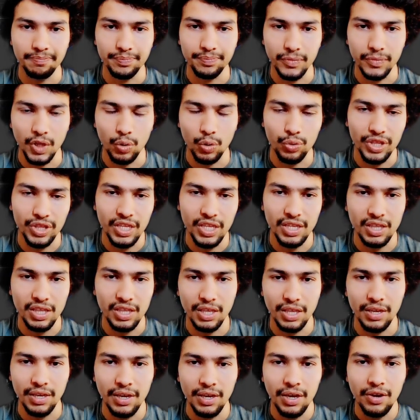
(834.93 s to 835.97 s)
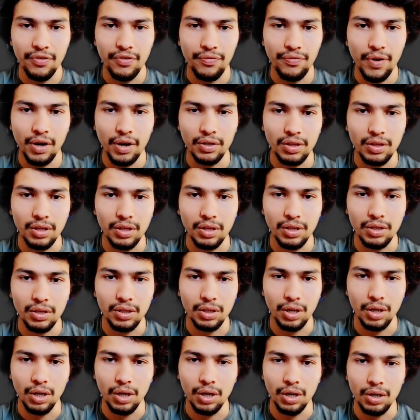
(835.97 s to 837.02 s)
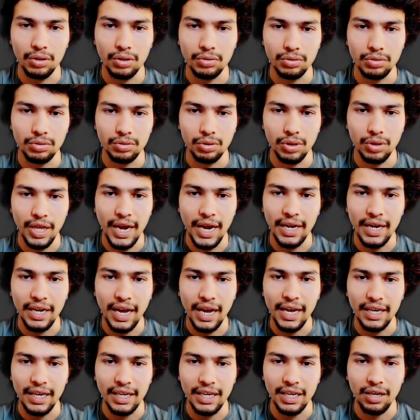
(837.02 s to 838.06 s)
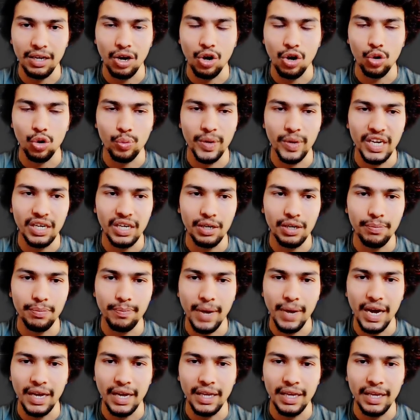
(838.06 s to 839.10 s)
which is the function, so that I can augment my